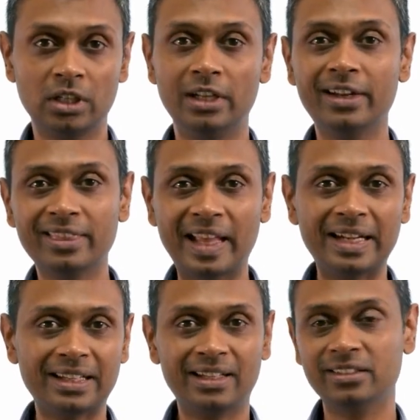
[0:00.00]
Learn
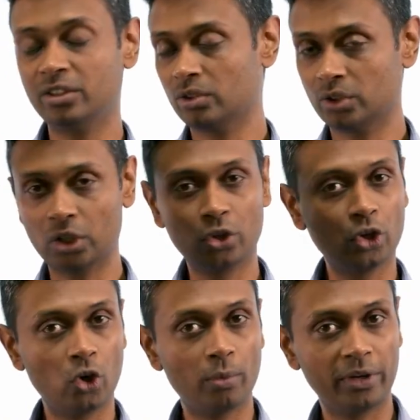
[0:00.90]
that and then you're
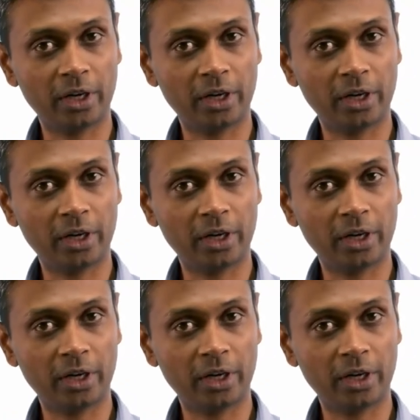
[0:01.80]
home and